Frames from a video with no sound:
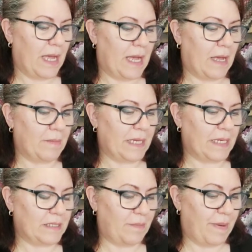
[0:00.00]
It
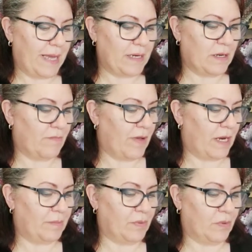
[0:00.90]
is a pattern
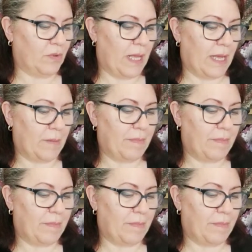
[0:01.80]
available,